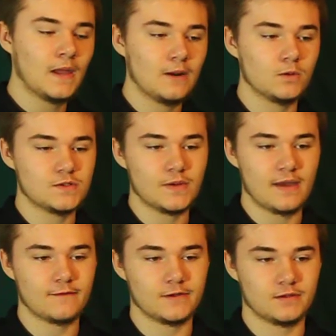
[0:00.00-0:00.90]
and once we
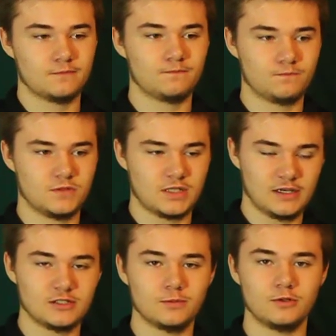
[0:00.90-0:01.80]
have a
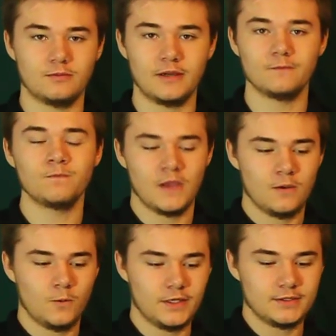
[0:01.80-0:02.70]
sizable amount,
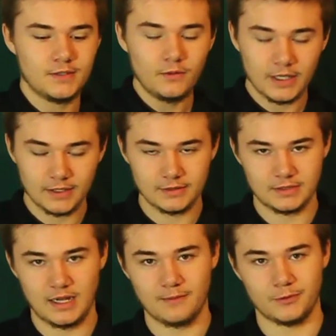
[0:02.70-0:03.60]
we can donate it
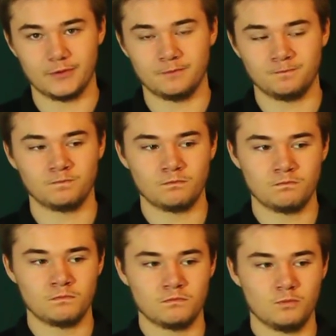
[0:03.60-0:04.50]
to Capstone,
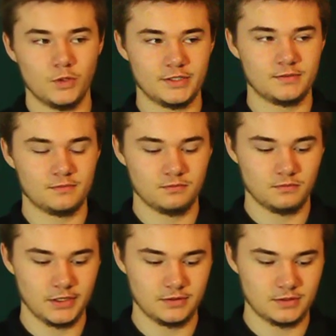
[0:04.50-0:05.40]
which
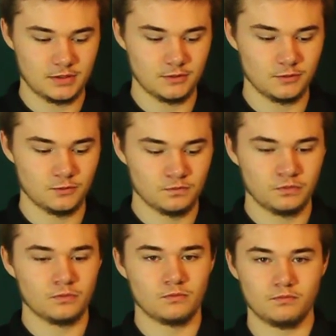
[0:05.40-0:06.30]
leads to
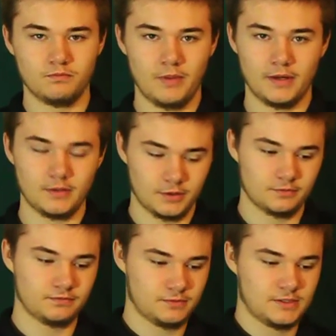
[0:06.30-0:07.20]

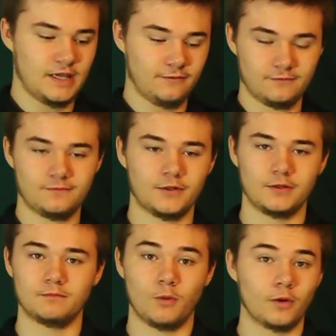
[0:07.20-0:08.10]
better,
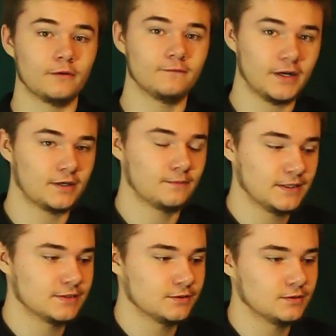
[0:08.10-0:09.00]
safer, more
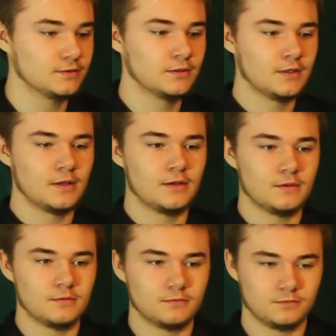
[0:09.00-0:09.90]
environmental
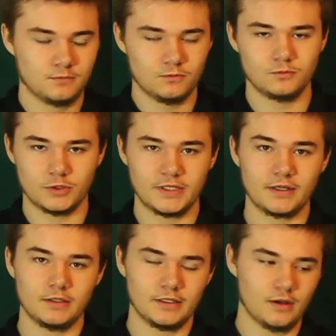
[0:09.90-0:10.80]

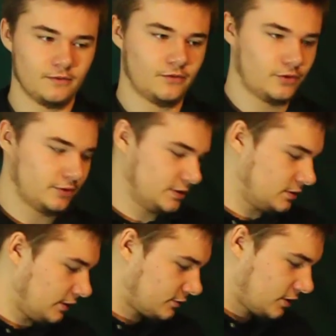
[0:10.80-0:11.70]
recycling of all
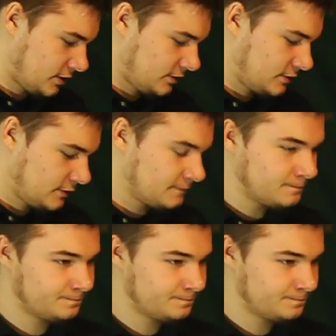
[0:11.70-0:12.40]
these electronics.